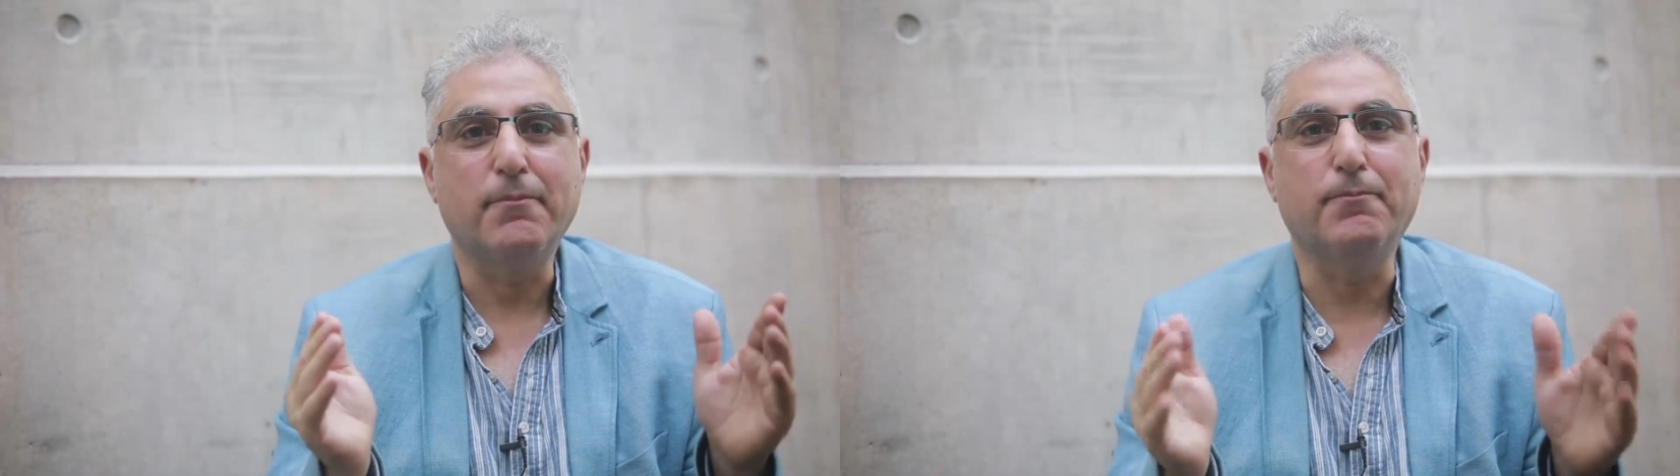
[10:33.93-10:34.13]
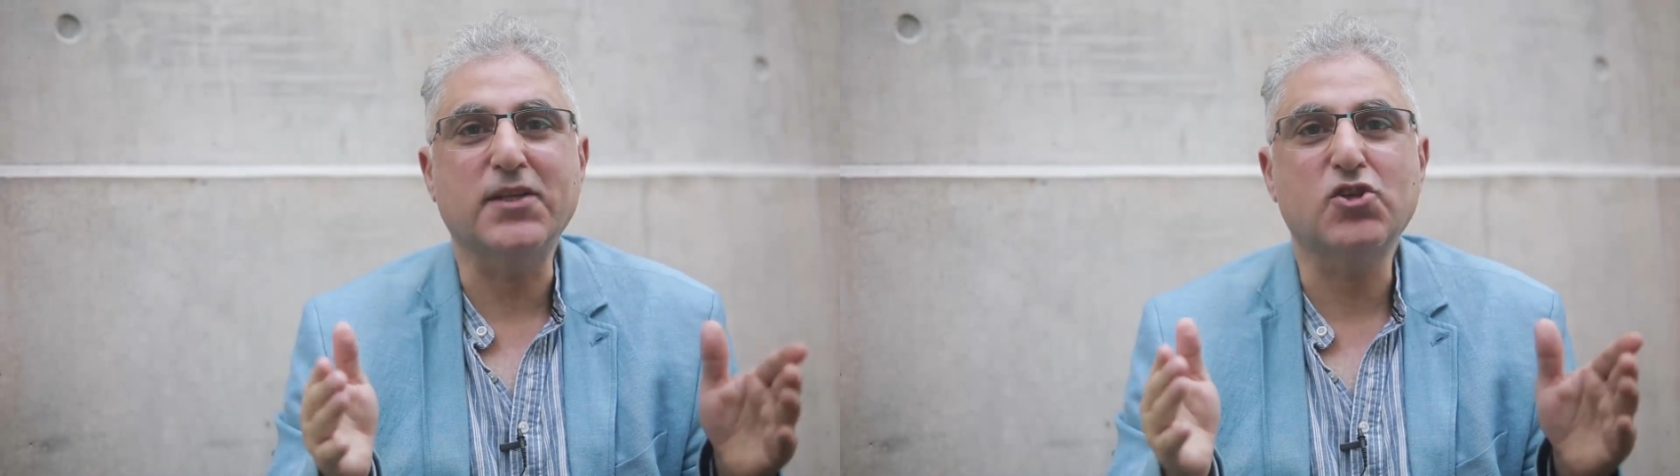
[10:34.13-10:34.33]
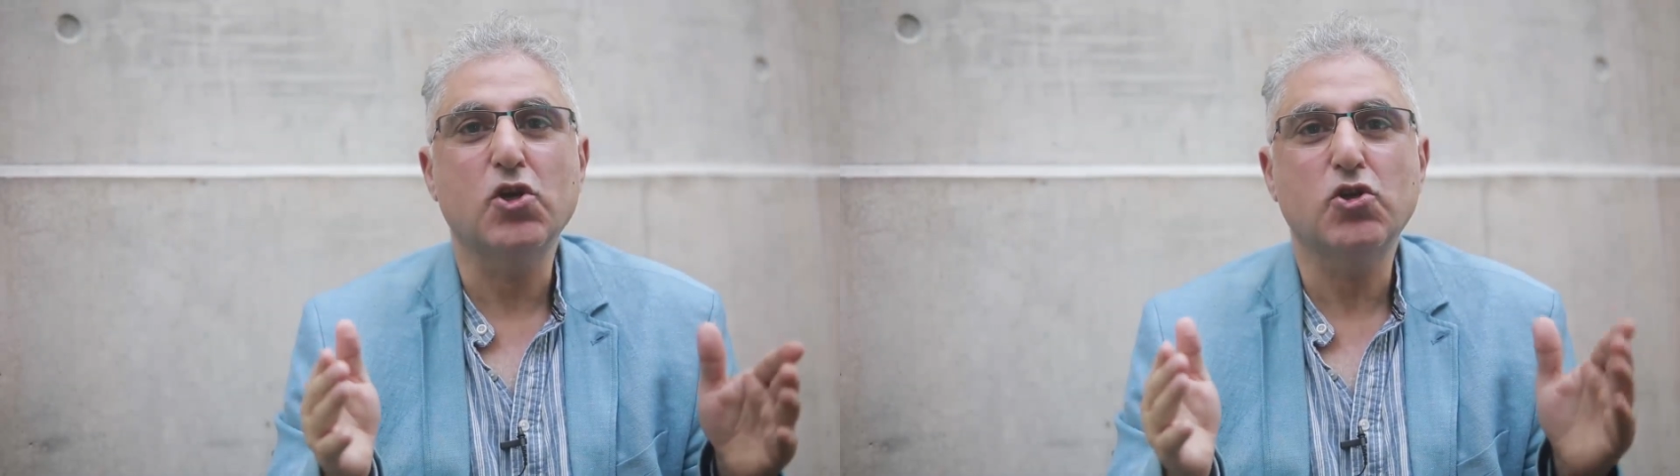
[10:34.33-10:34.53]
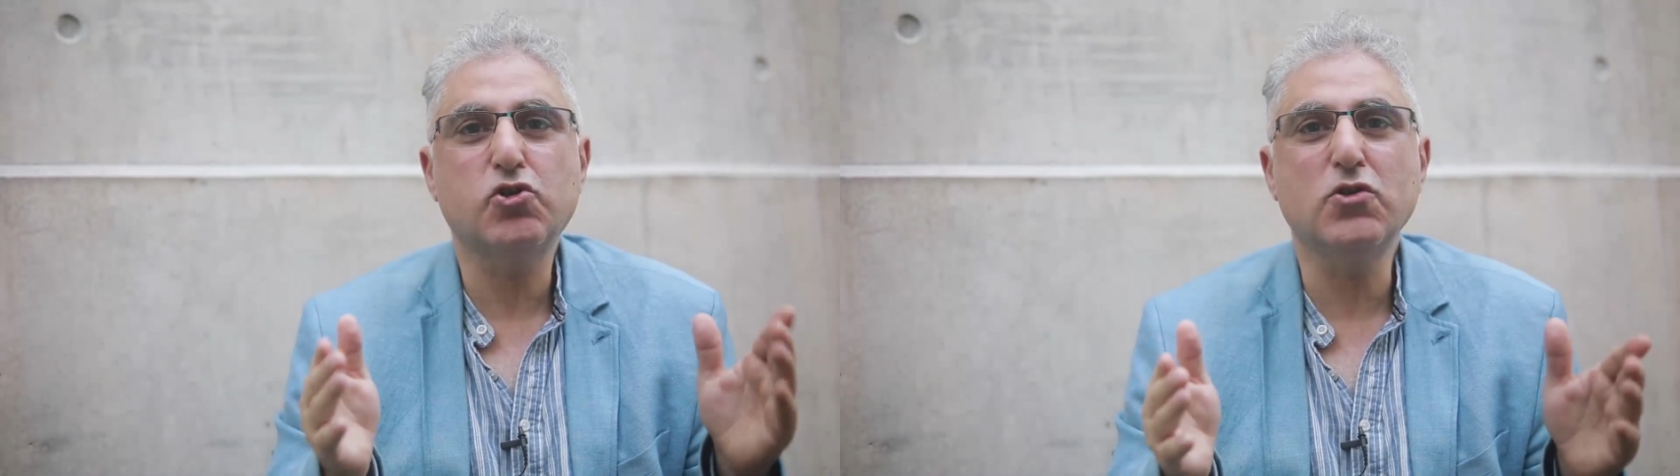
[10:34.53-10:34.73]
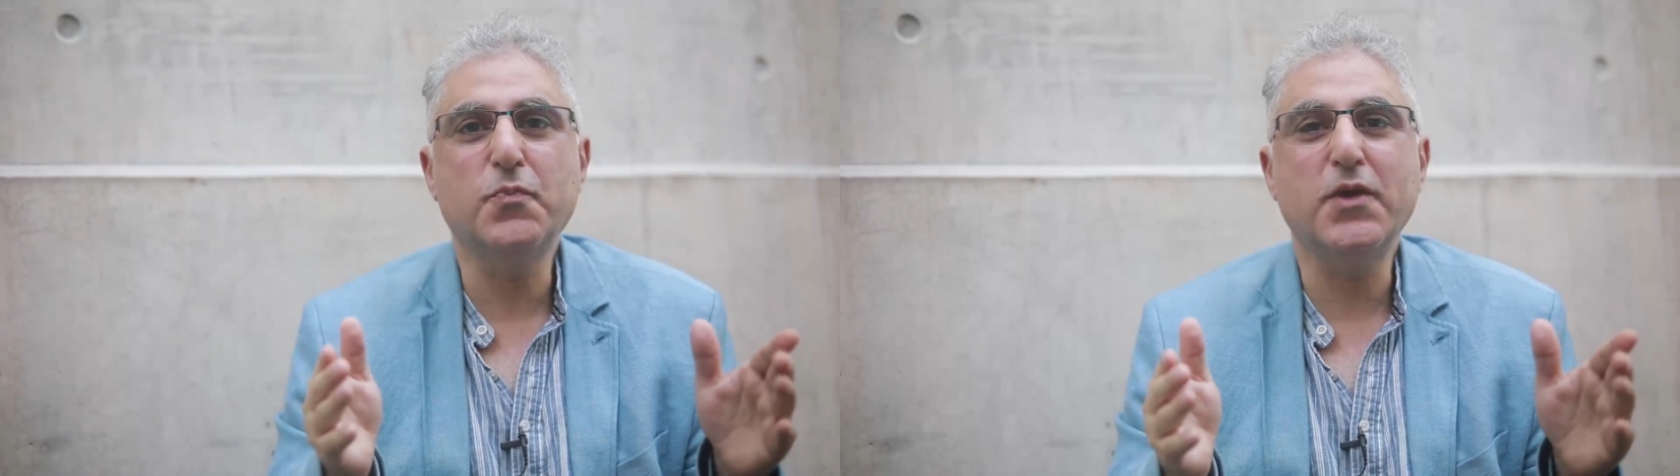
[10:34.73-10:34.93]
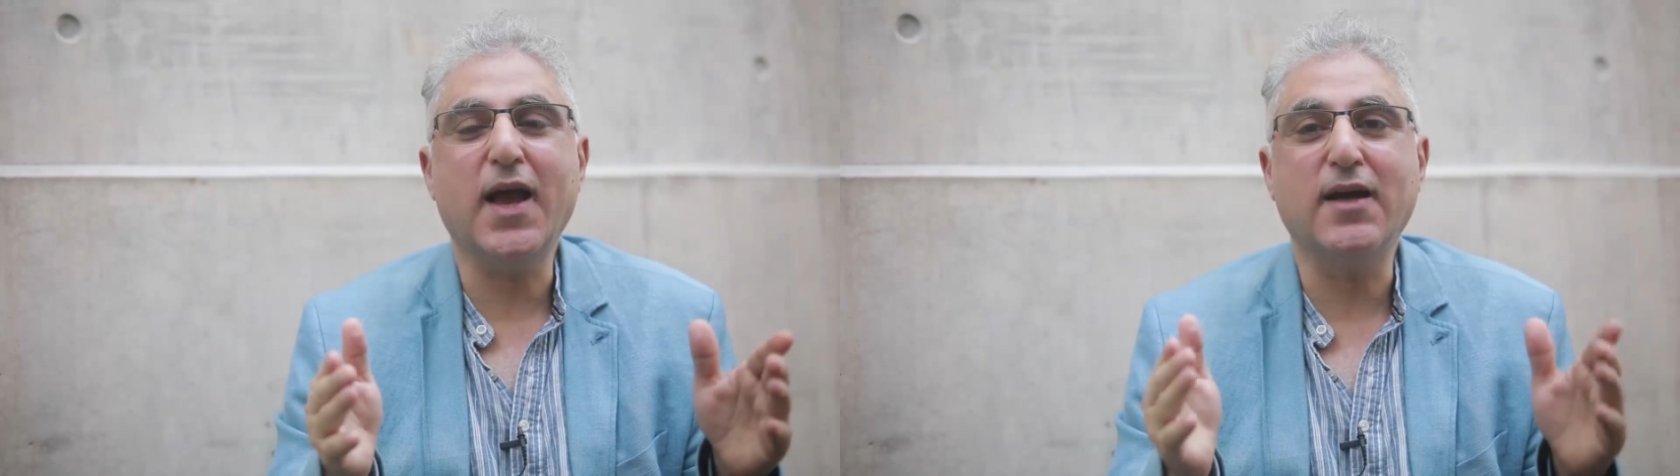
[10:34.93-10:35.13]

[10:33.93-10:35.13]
but should be